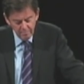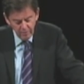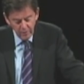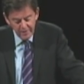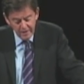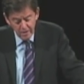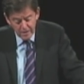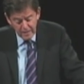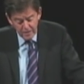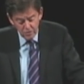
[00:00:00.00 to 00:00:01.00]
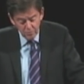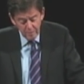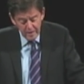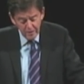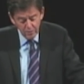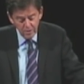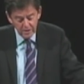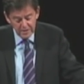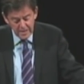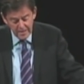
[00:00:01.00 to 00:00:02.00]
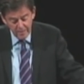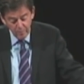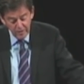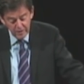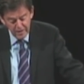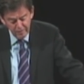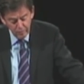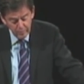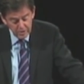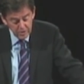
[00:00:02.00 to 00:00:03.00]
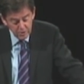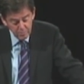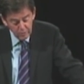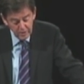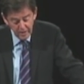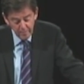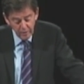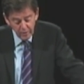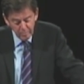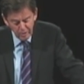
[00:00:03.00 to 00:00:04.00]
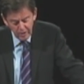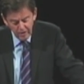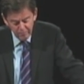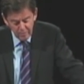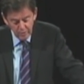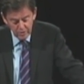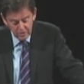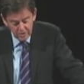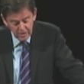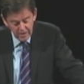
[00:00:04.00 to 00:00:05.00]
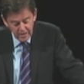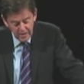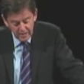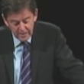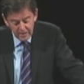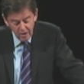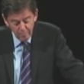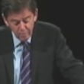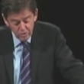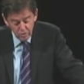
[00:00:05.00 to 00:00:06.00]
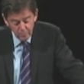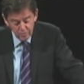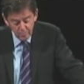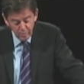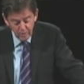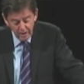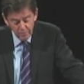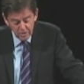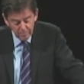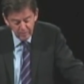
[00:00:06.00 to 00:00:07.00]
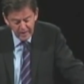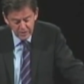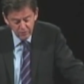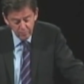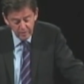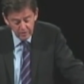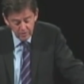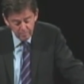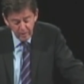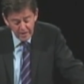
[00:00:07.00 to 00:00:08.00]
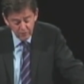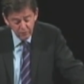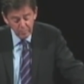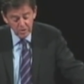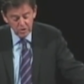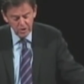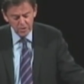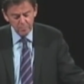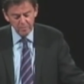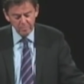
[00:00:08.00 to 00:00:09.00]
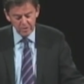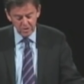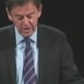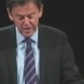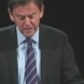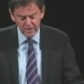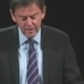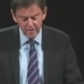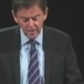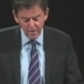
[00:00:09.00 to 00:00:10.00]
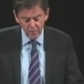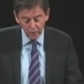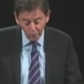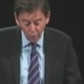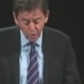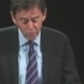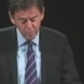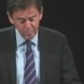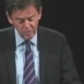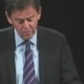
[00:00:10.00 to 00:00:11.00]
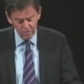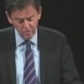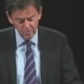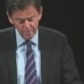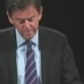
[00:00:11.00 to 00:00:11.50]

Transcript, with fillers: But when the archangel Michael, contending with the devil, was disputing about the body of Moses, he did not presume to pronounce a blasphemous, blasphemous judgment, but said, The Lord rebuke you.